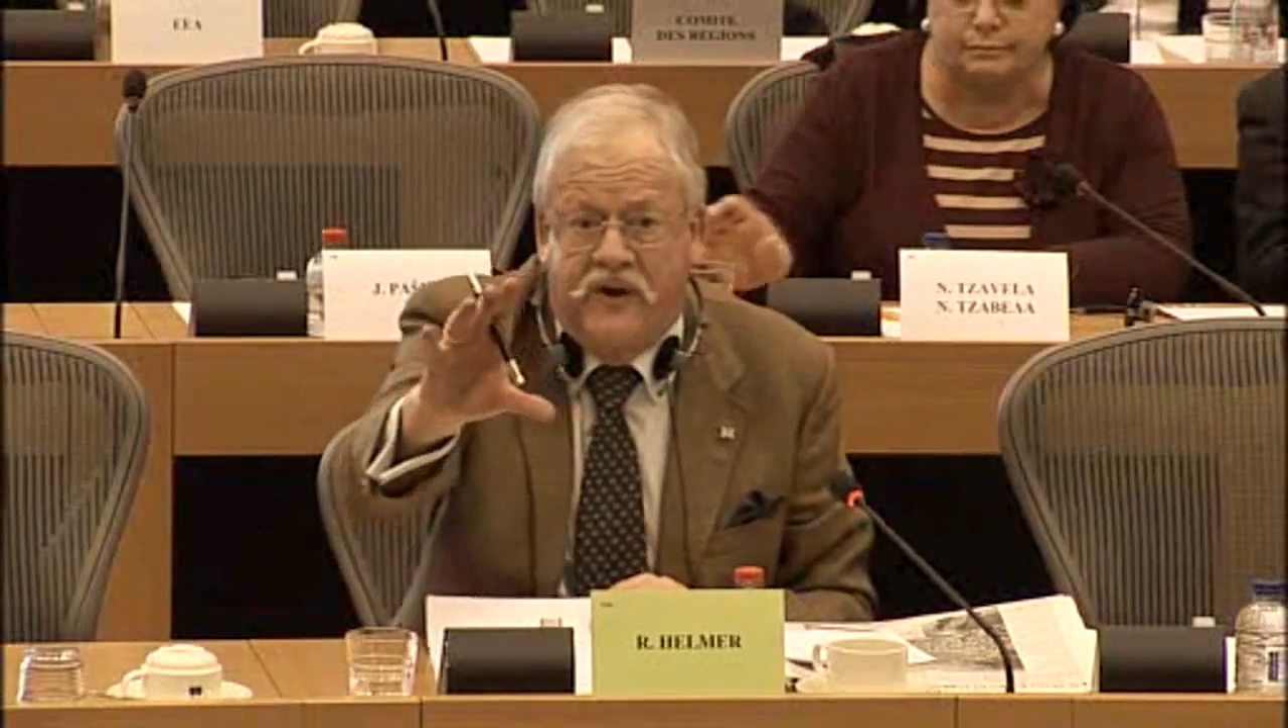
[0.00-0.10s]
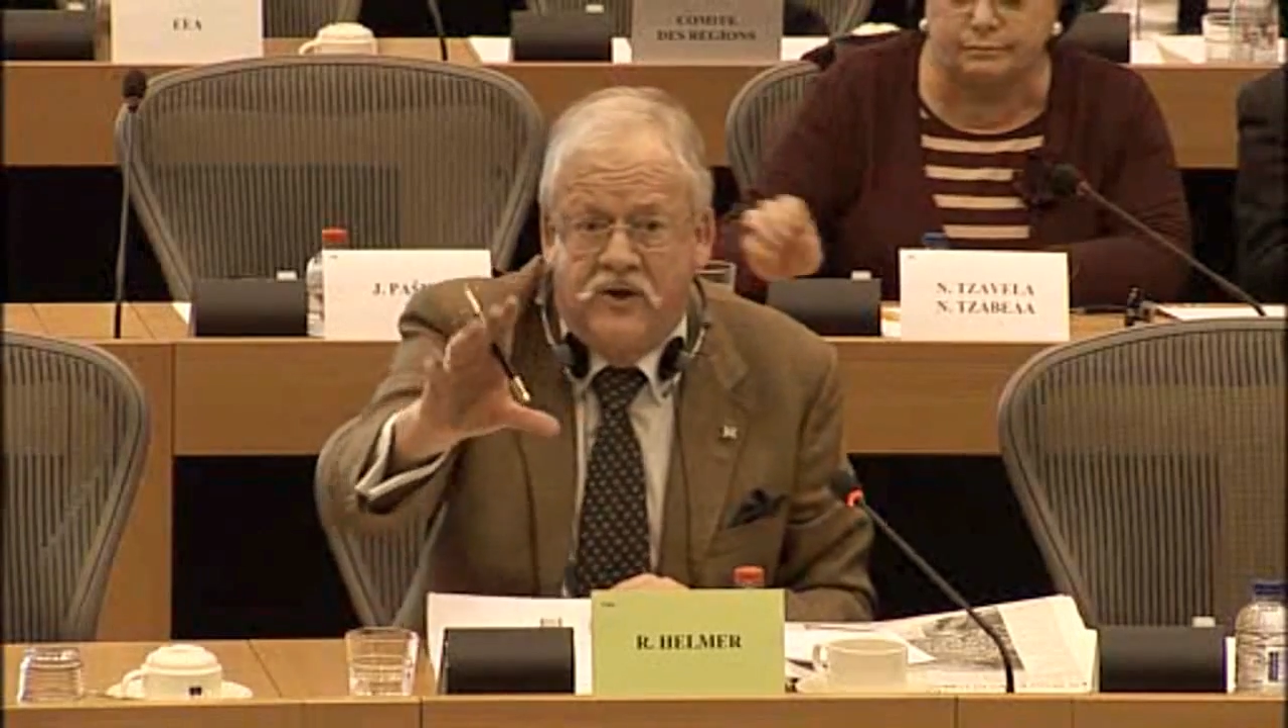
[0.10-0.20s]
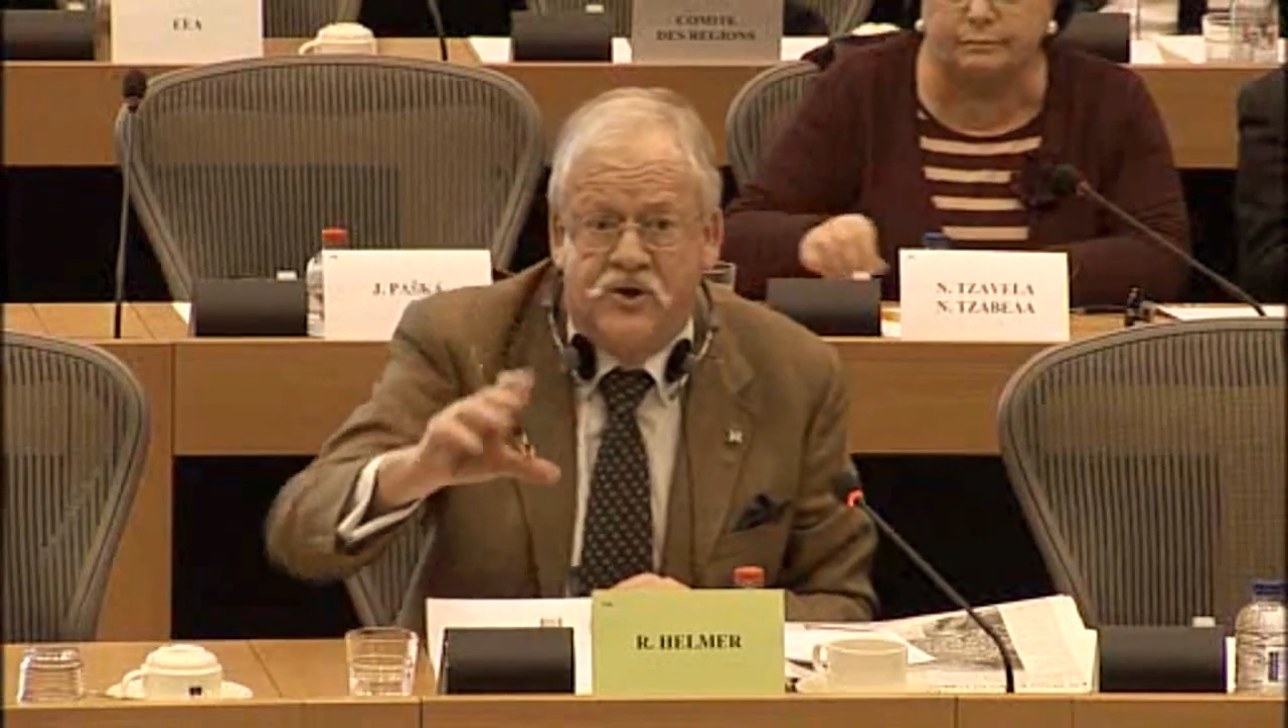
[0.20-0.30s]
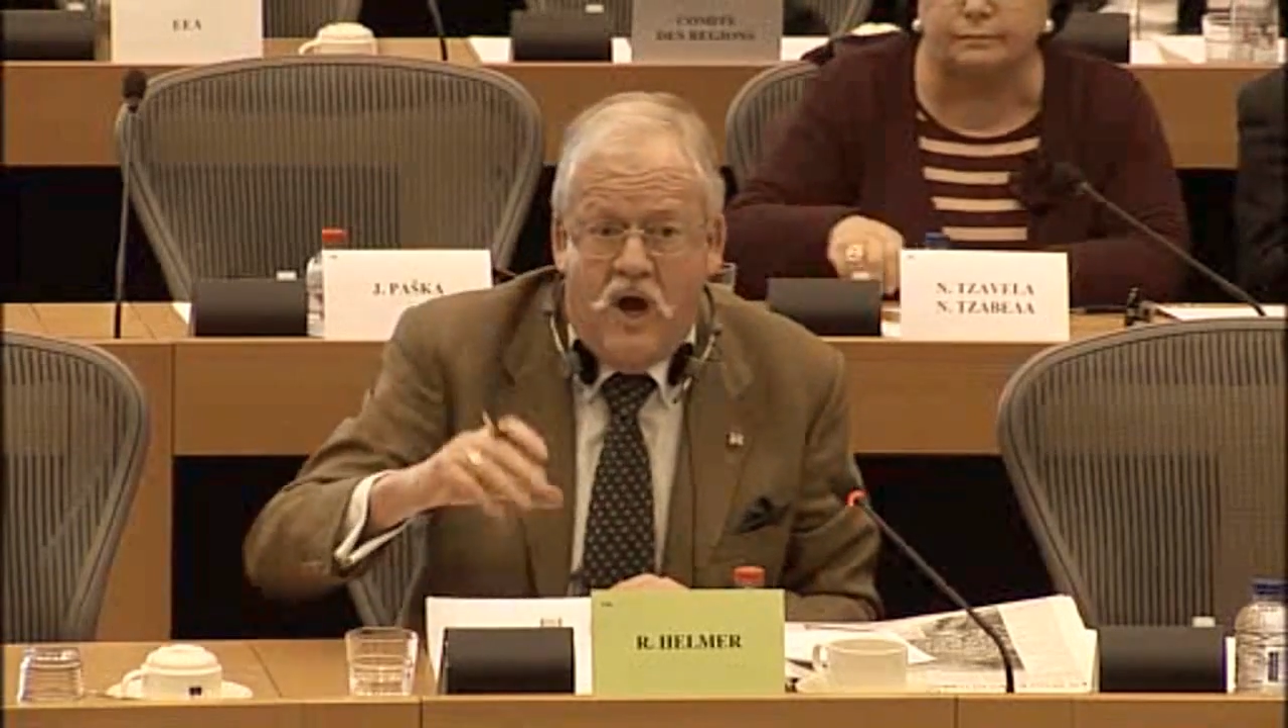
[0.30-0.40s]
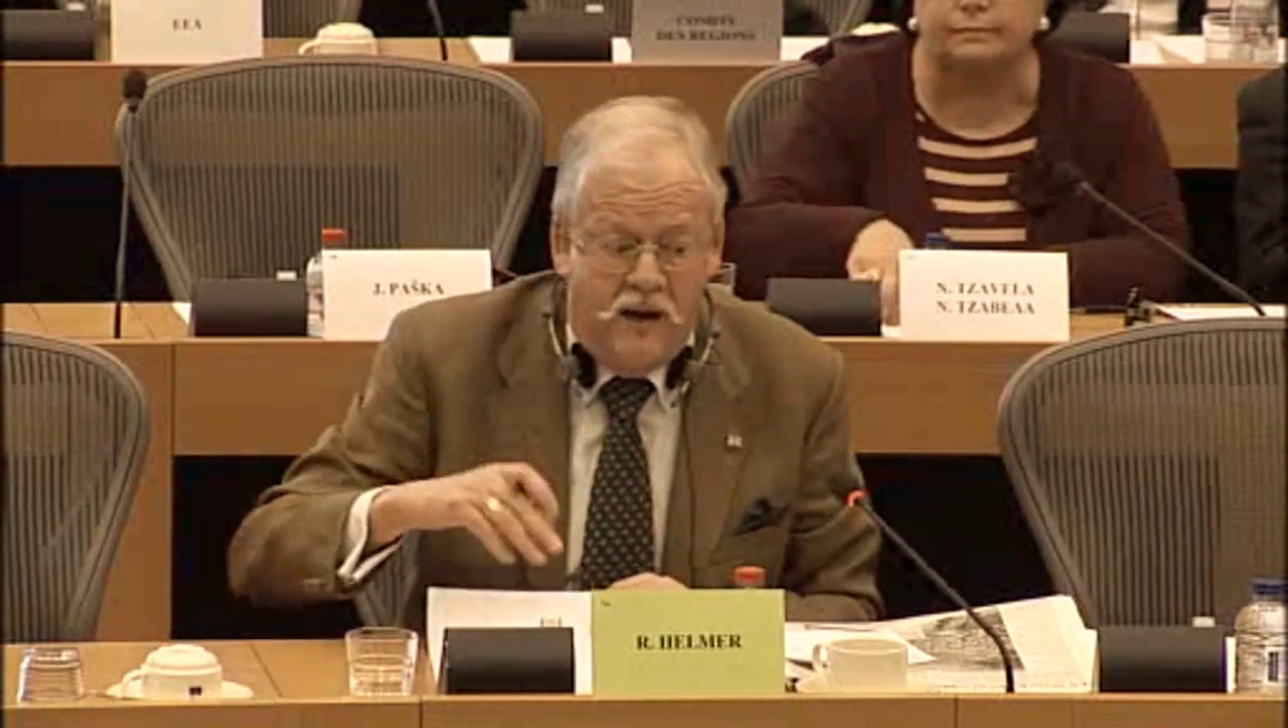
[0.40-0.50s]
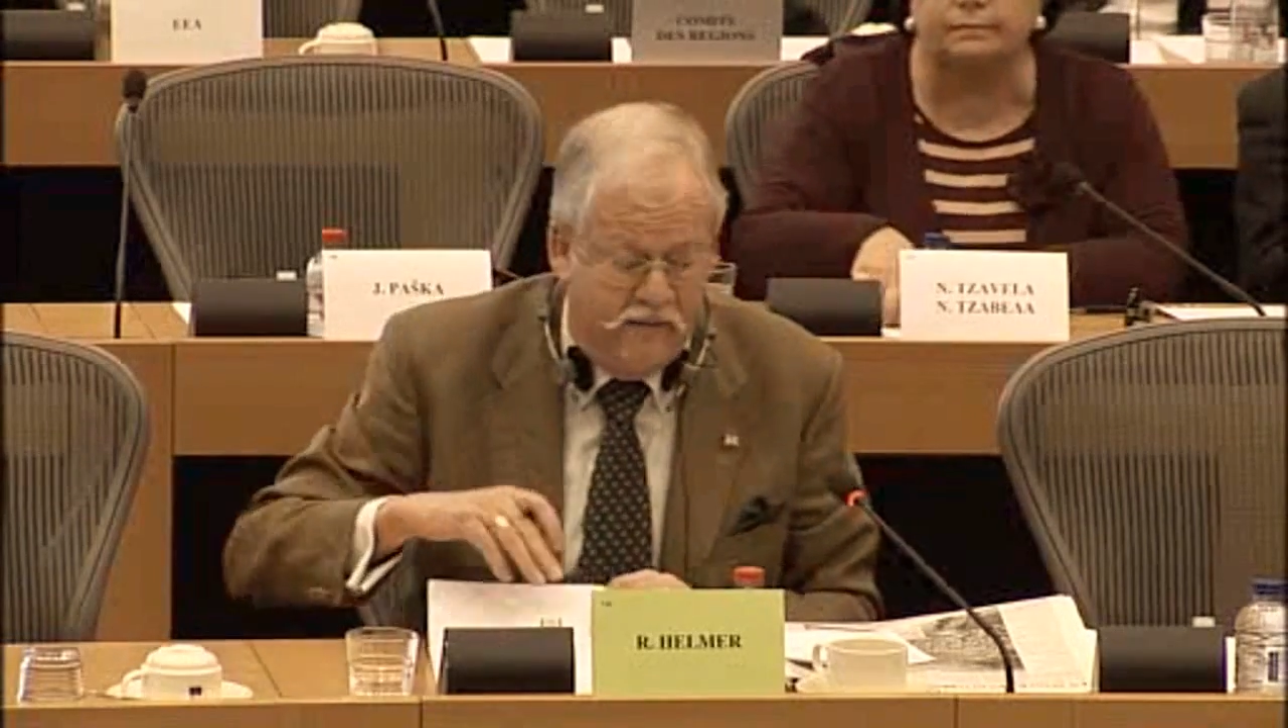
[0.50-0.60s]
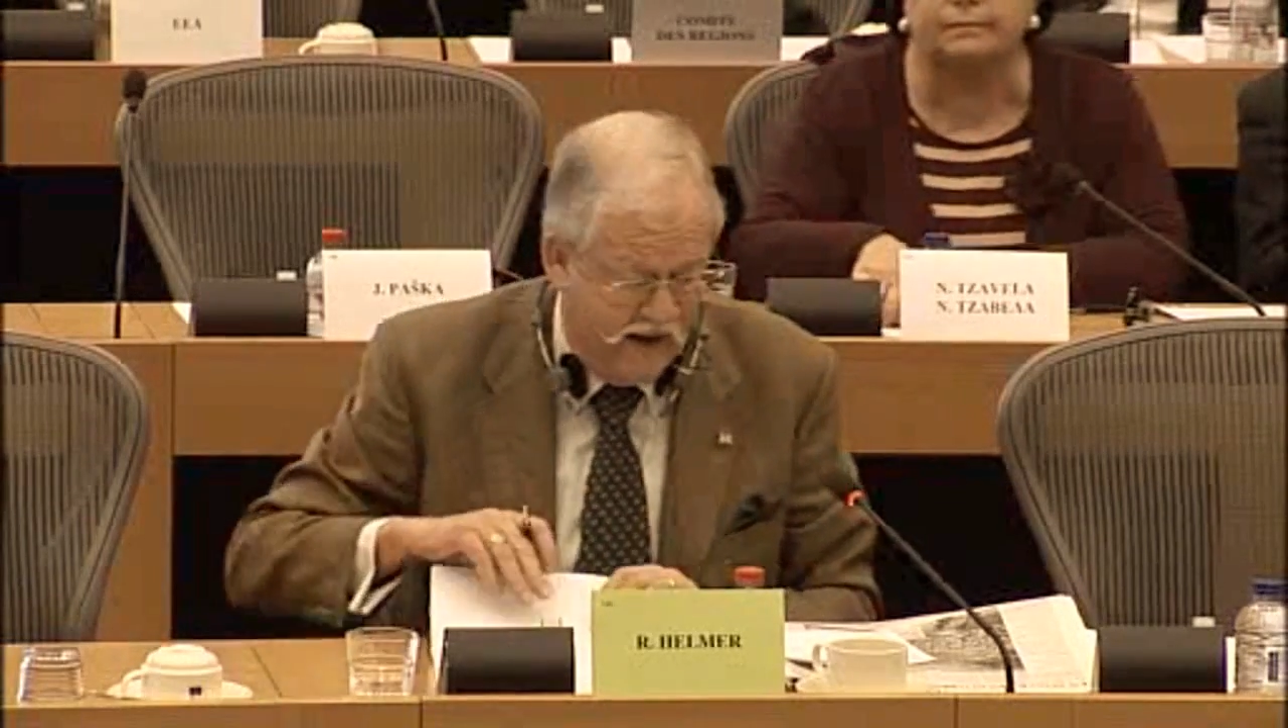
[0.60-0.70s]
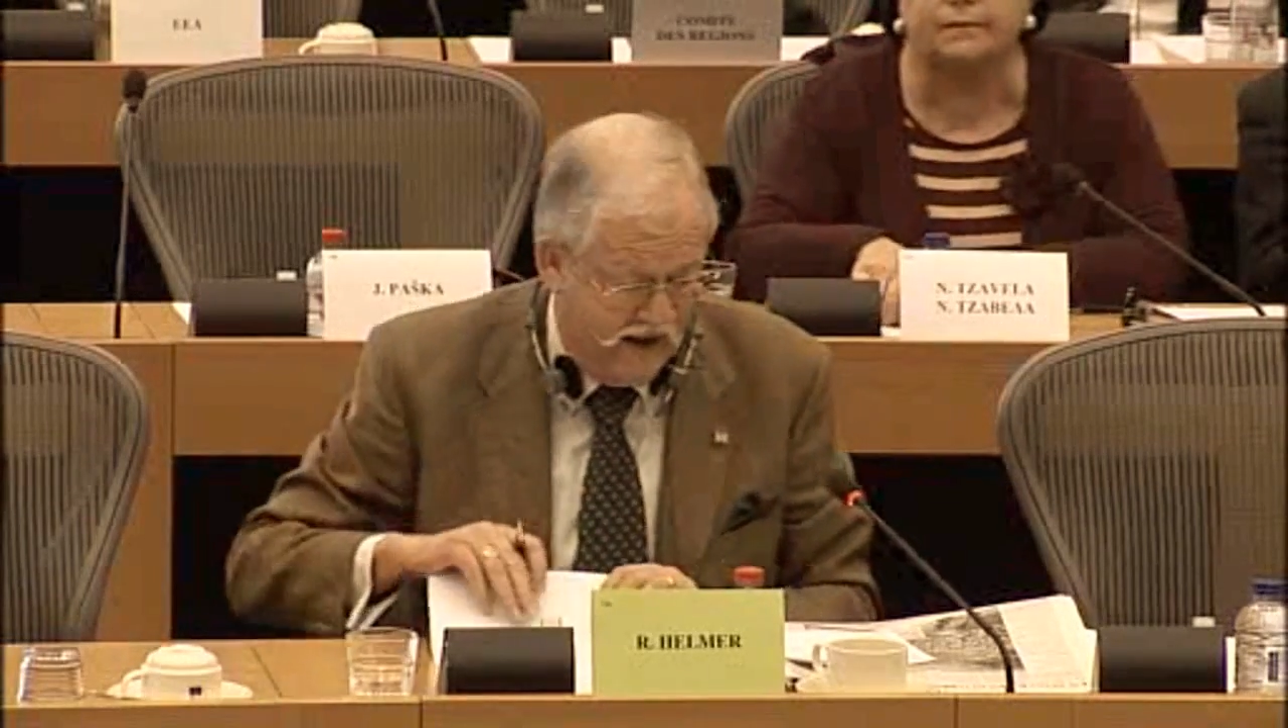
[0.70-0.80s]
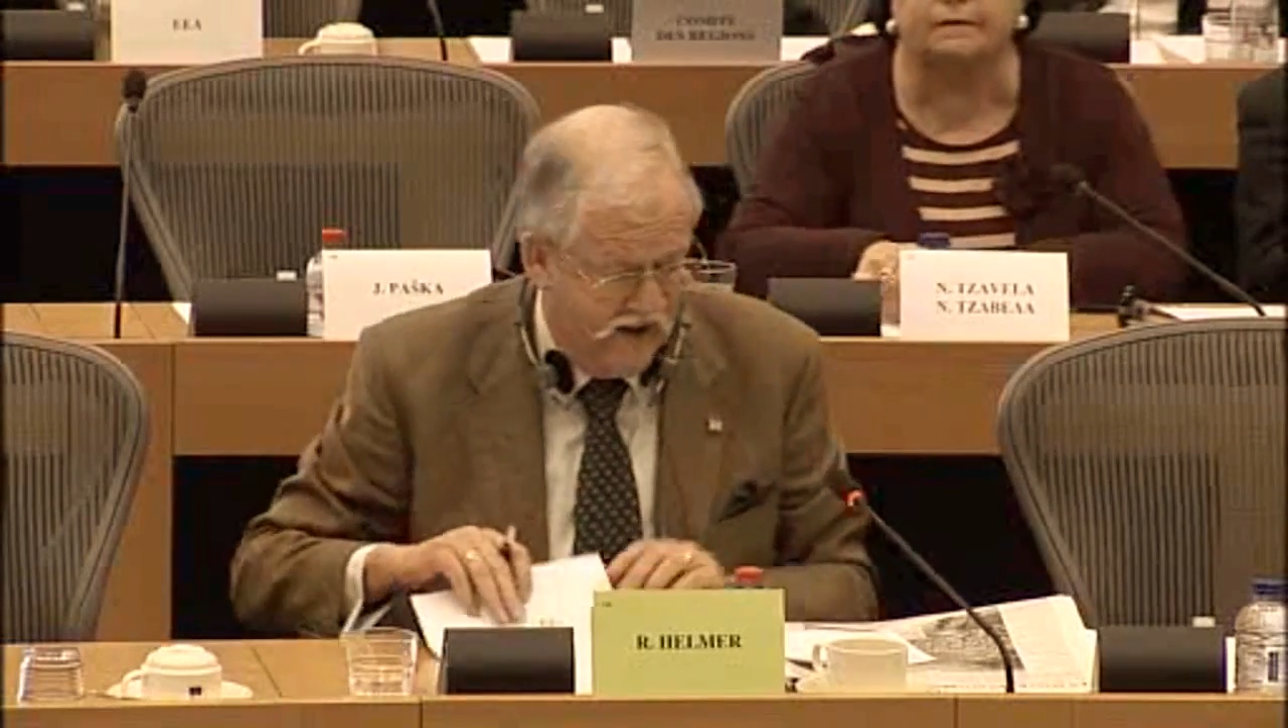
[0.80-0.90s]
in time